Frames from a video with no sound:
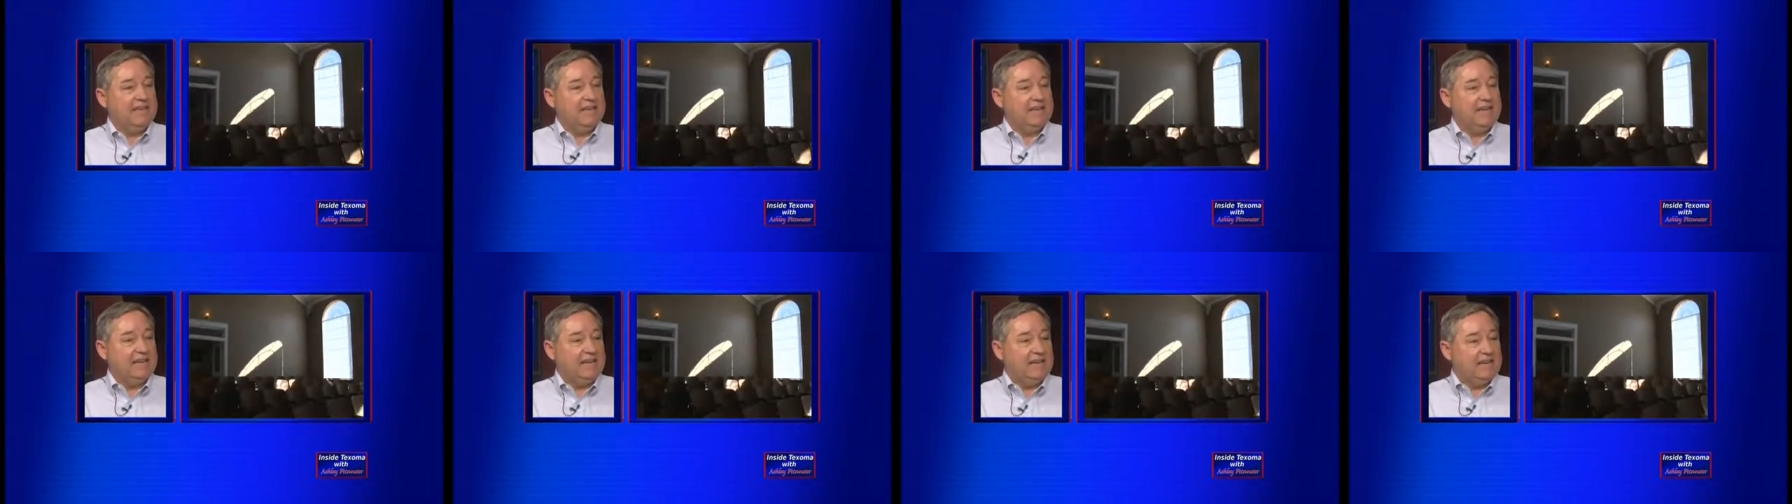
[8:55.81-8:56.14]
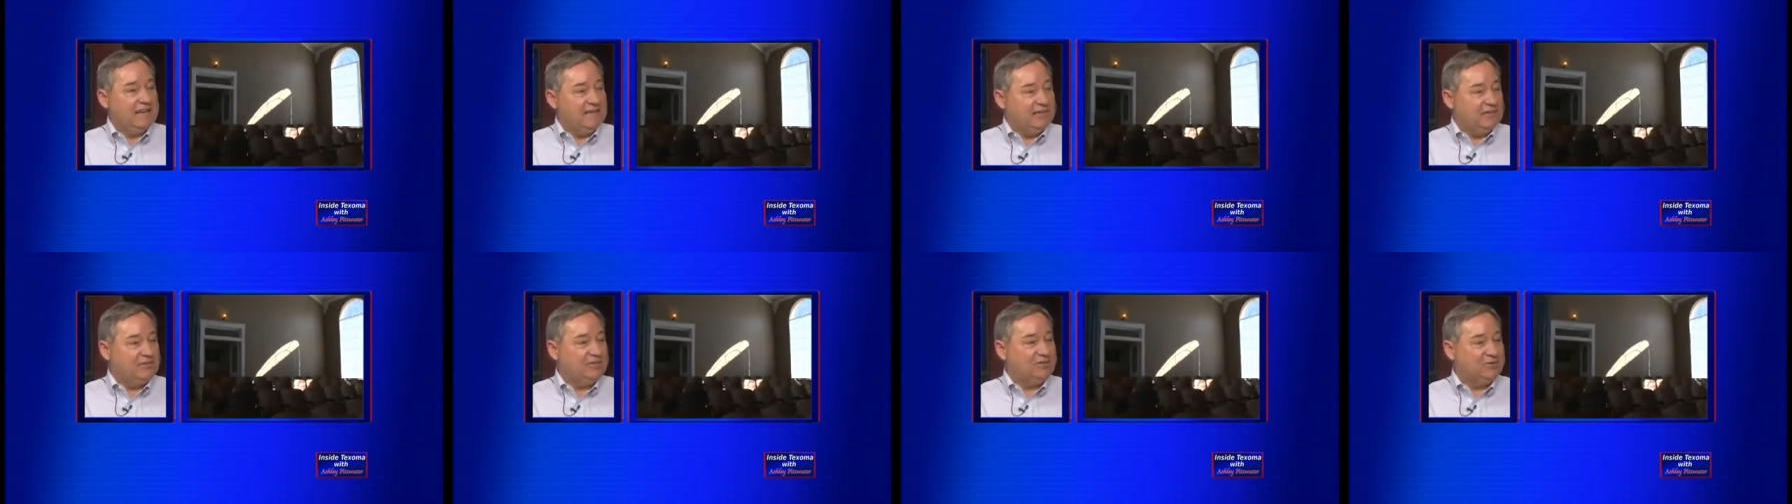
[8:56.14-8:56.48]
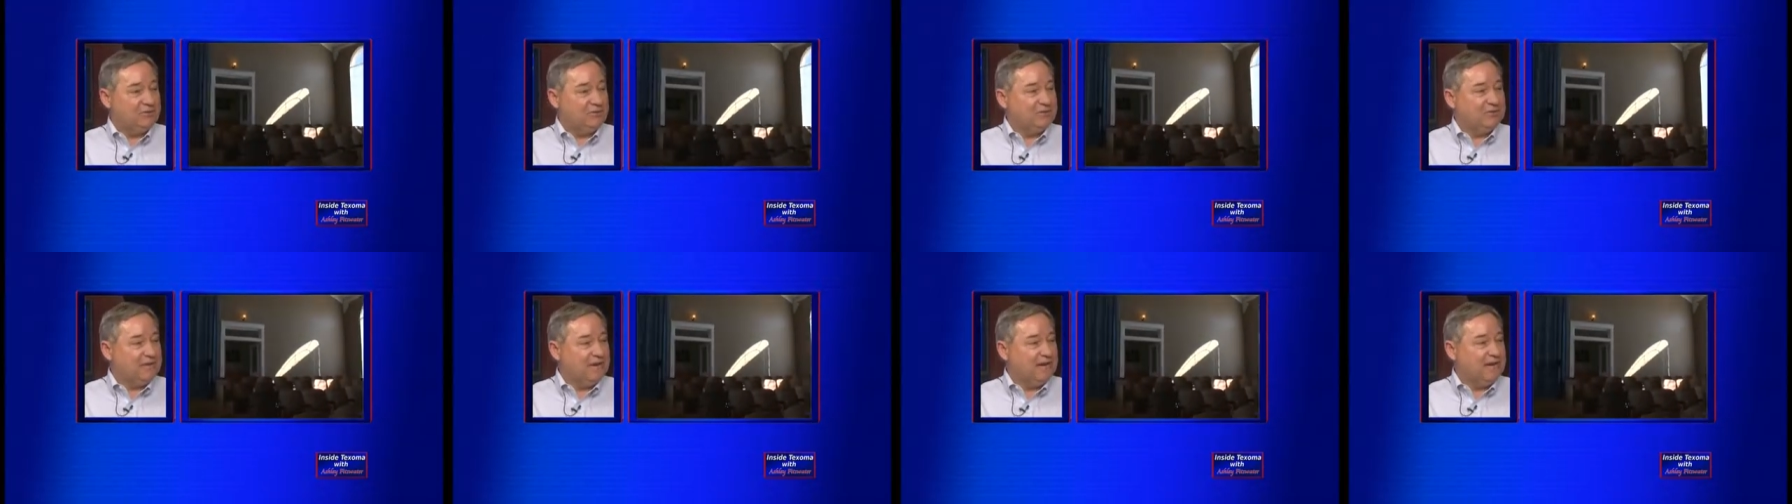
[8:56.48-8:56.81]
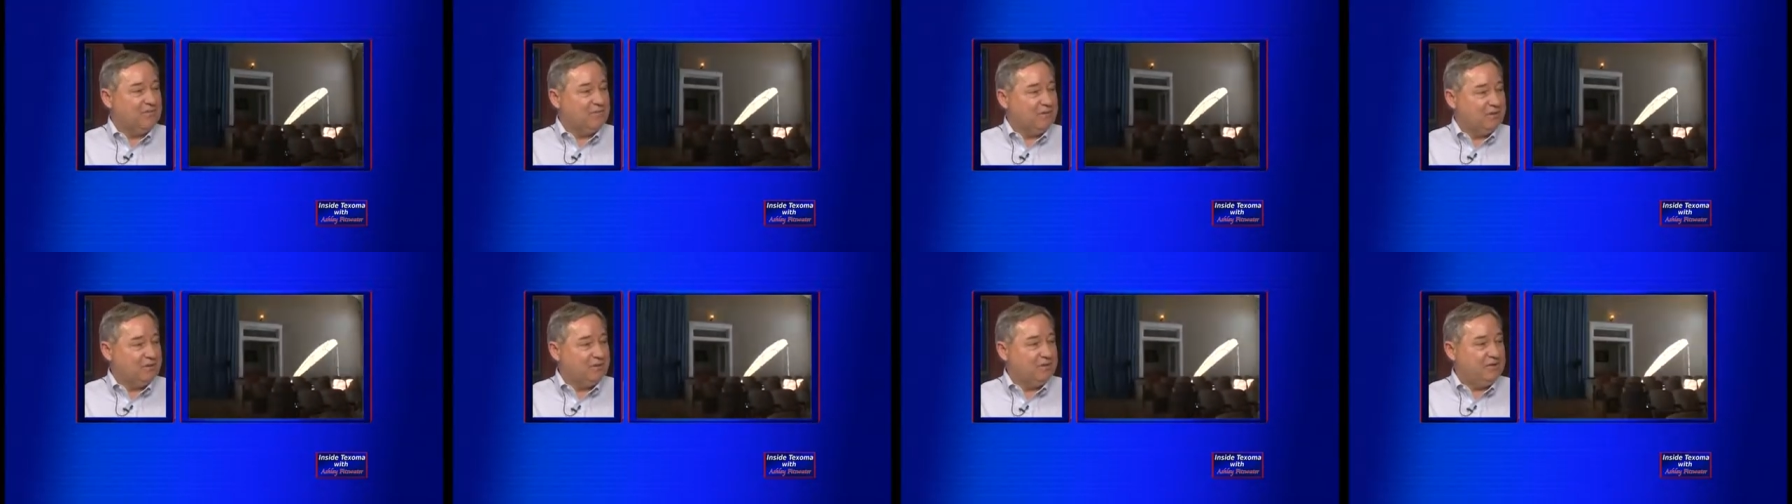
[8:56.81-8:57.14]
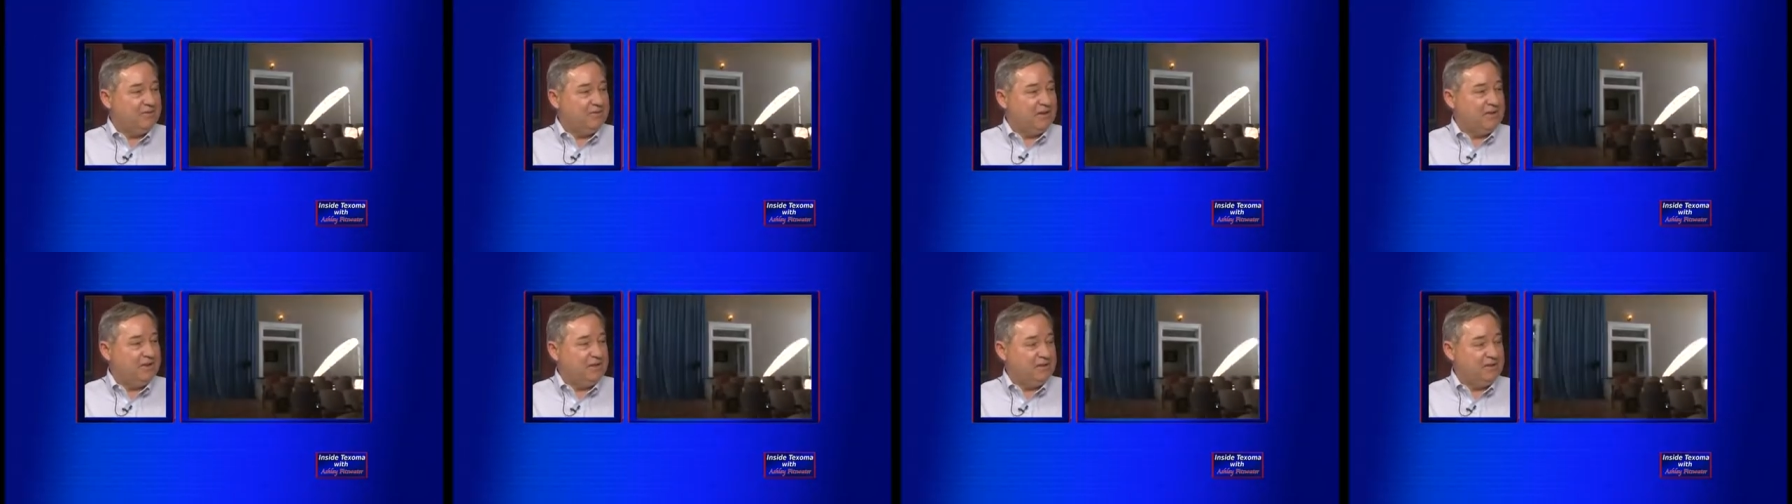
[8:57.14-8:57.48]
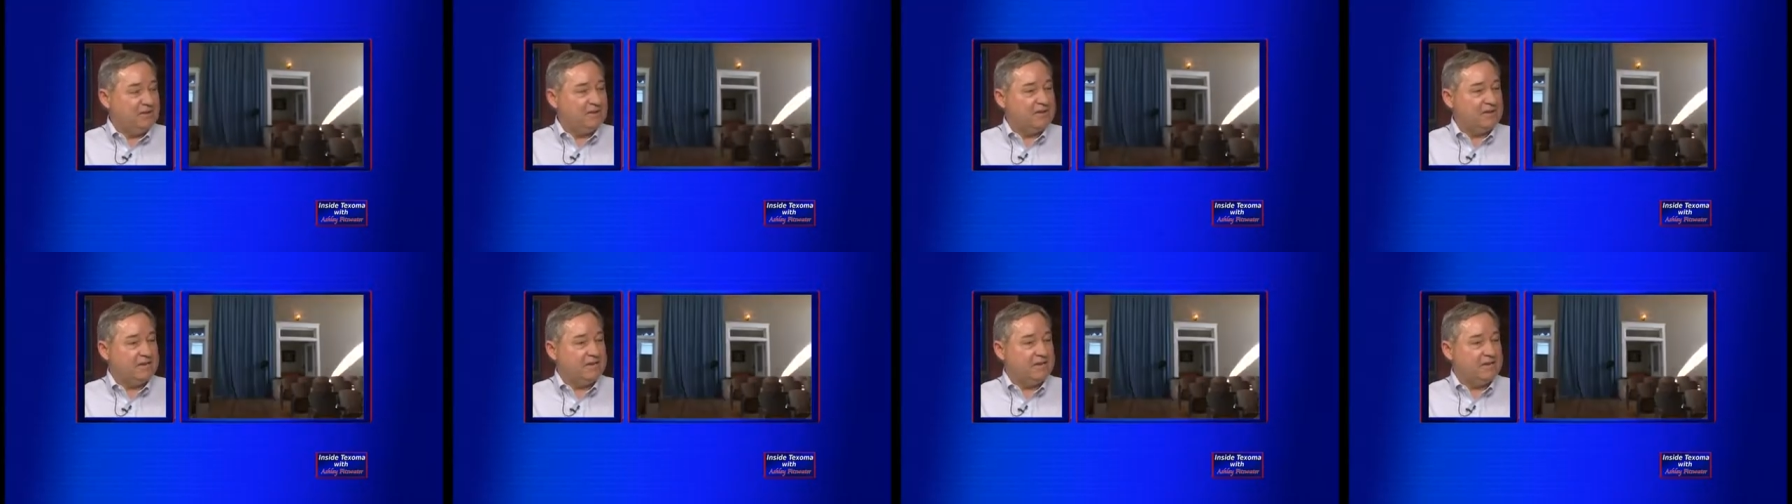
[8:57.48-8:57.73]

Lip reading: in the short time that we've had it